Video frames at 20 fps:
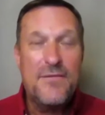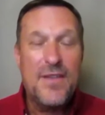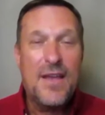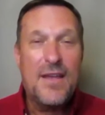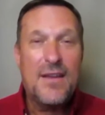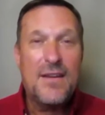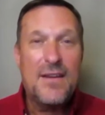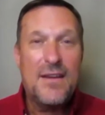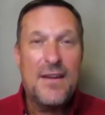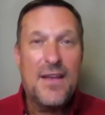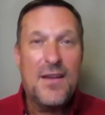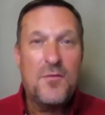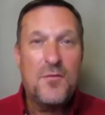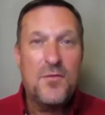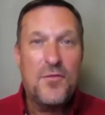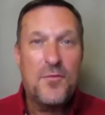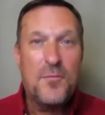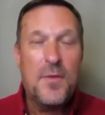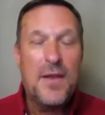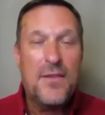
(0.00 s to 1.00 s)
that, and I
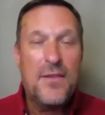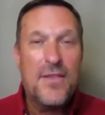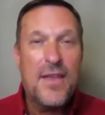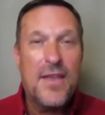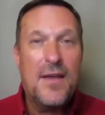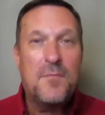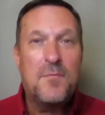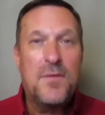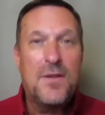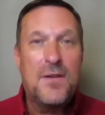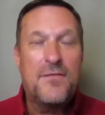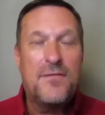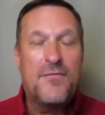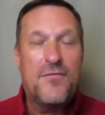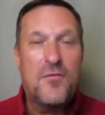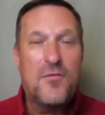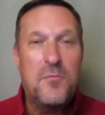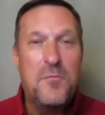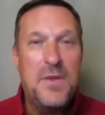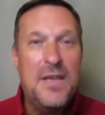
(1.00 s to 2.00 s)
respect that, but
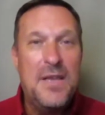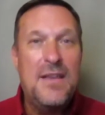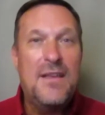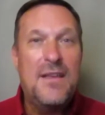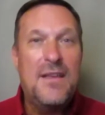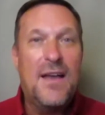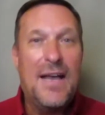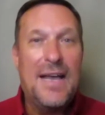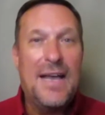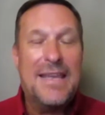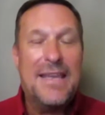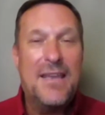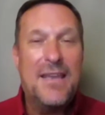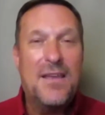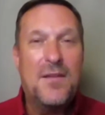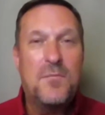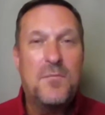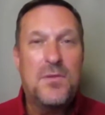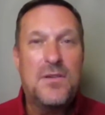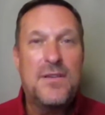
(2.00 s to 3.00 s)
for me, I
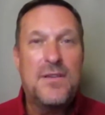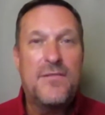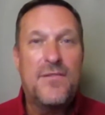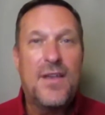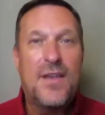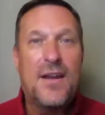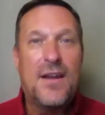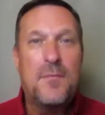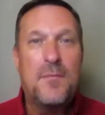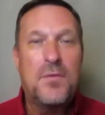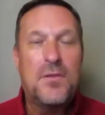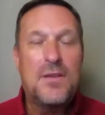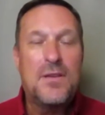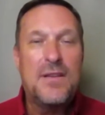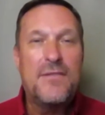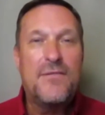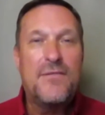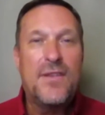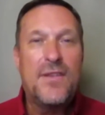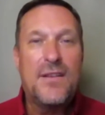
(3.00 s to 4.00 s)
can't believe that. I
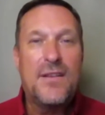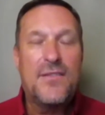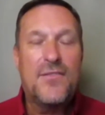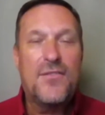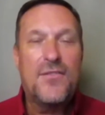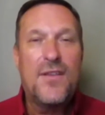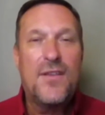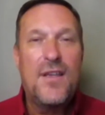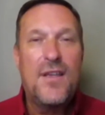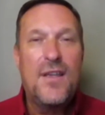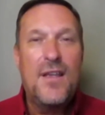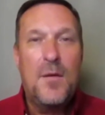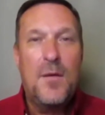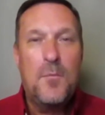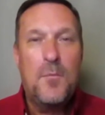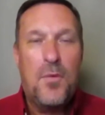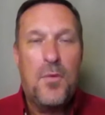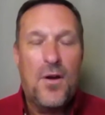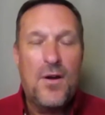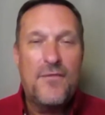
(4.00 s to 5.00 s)
believe that it's
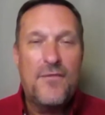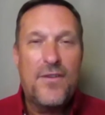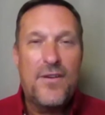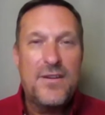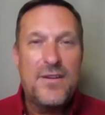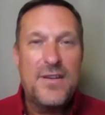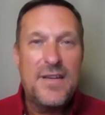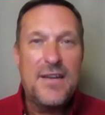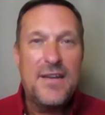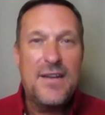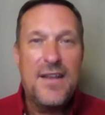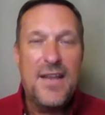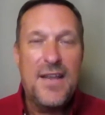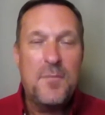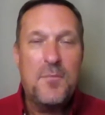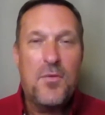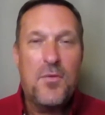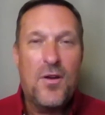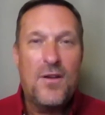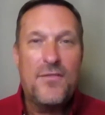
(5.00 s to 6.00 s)
part of our
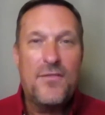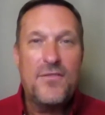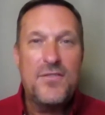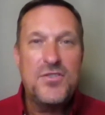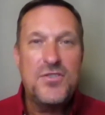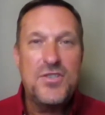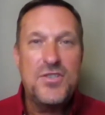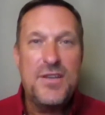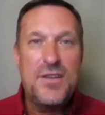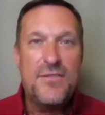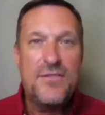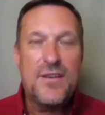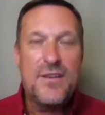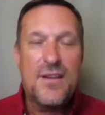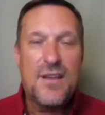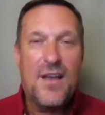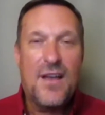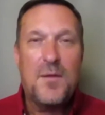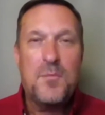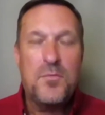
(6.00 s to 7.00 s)
DNA, part of the gene that
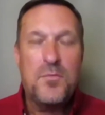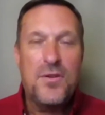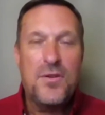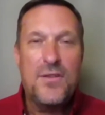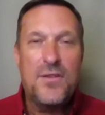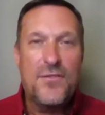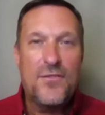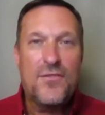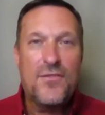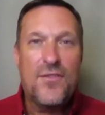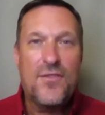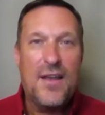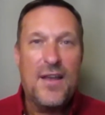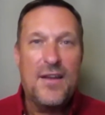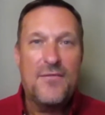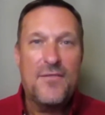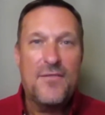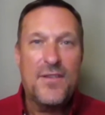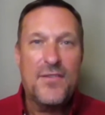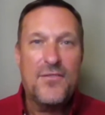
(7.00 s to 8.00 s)
God put inside
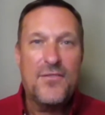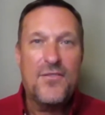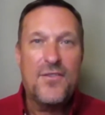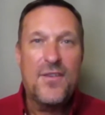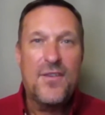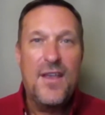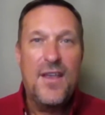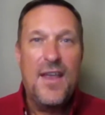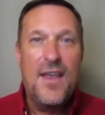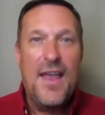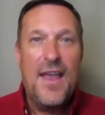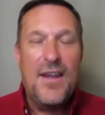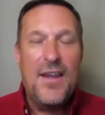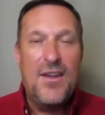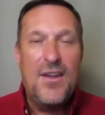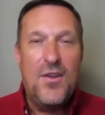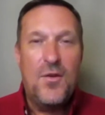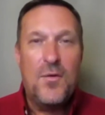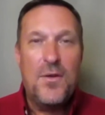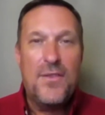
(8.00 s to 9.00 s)
of us,
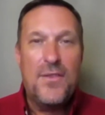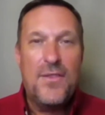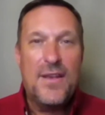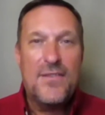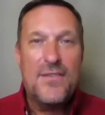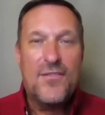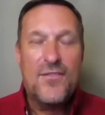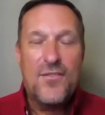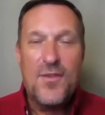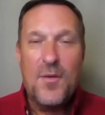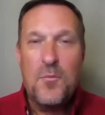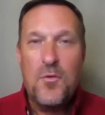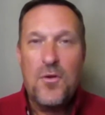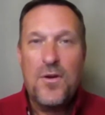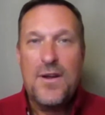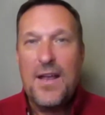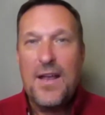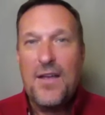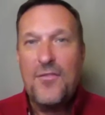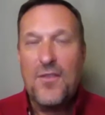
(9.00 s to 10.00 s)
knowing that
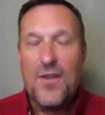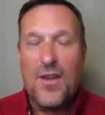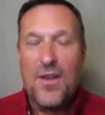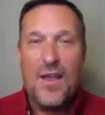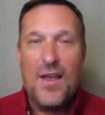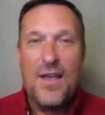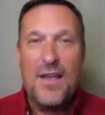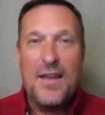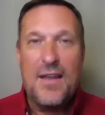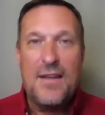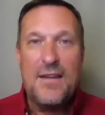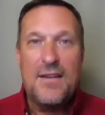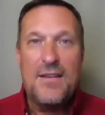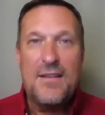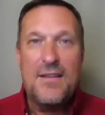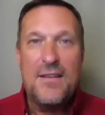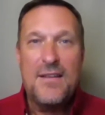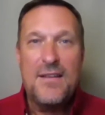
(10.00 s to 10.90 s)
somewhere down the line,